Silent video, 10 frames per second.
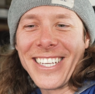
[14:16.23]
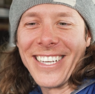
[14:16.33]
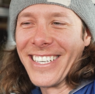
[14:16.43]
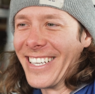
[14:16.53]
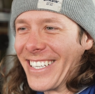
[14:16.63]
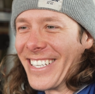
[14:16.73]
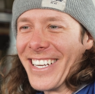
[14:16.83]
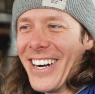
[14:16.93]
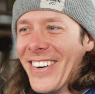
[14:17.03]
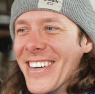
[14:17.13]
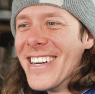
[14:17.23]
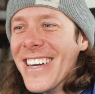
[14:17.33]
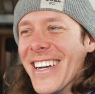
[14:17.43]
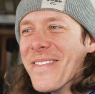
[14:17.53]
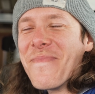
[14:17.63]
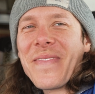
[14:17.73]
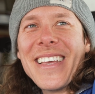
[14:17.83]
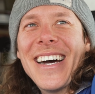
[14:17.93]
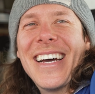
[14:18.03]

and